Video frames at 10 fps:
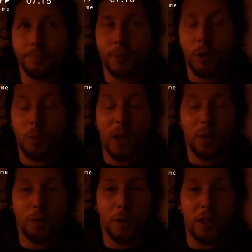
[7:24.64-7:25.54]
You may not
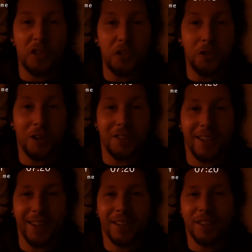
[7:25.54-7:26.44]
find this
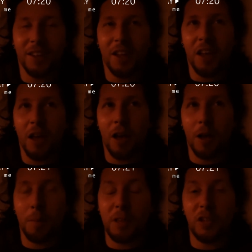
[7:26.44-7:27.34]
interesting.
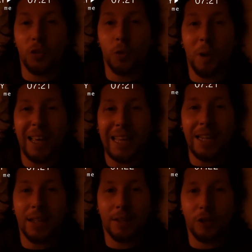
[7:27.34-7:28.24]
But this is all about
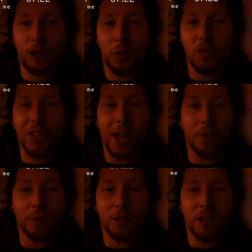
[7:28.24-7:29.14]
healing, you know,
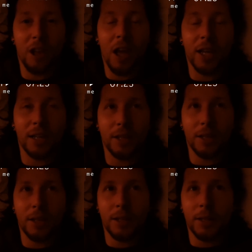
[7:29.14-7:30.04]
sound and light.
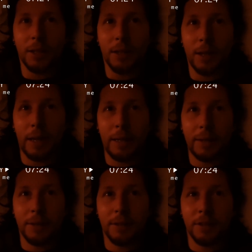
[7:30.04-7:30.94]

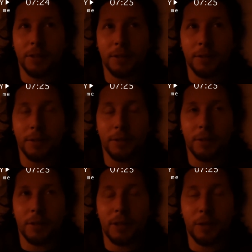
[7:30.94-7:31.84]
And
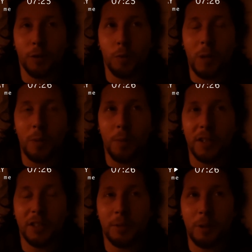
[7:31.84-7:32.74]
a few people
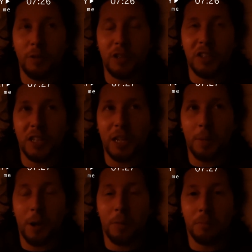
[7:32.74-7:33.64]
messaged me recently
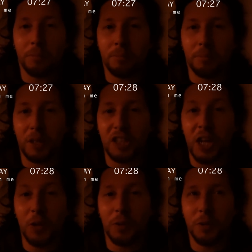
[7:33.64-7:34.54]
about my
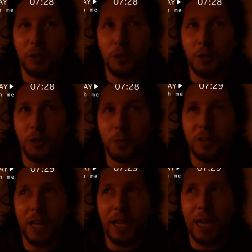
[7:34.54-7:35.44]
channel on YouTube
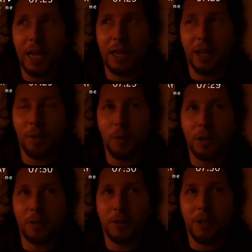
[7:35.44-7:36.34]
saying, hey, like,
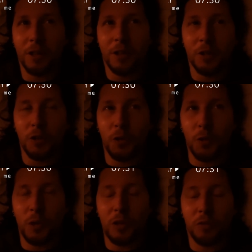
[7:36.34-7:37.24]
what, you're doing all
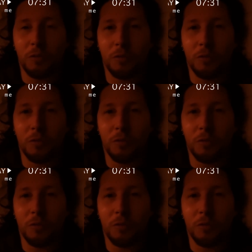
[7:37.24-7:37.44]
these,